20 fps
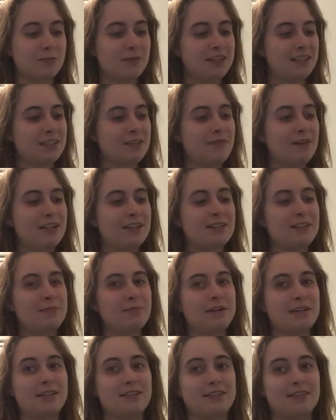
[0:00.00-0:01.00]
Because the fact of the
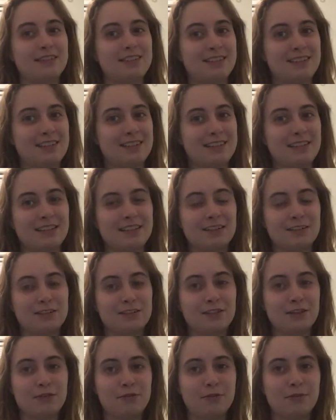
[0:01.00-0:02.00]
matter is that there's
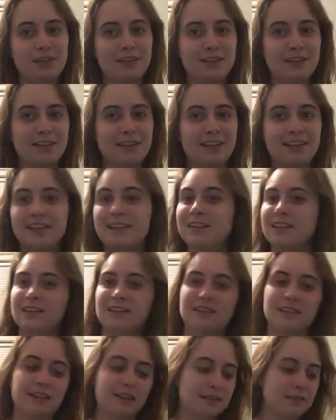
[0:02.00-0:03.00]
so many, like,
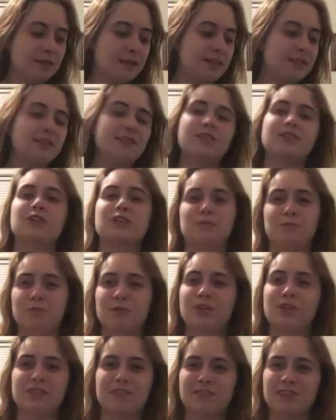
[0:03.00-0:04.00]
and this is a good
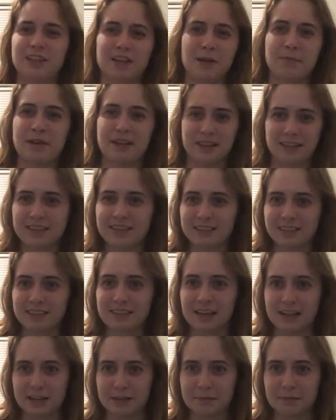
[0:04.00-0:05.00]
book to come out at this
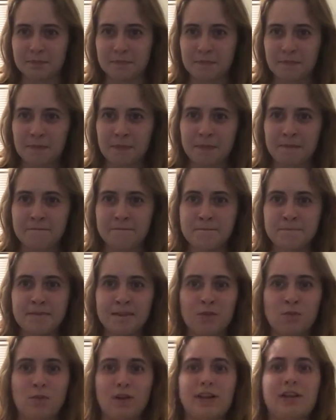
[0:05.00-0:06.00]
time
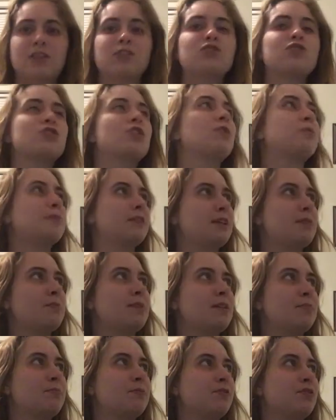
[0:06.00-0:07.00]
where so many
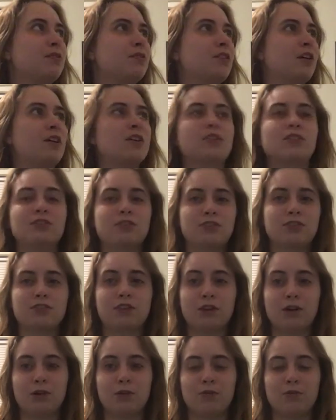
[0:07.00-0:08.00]
people are
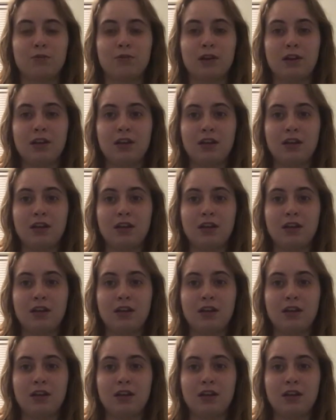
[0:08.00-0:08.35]
so,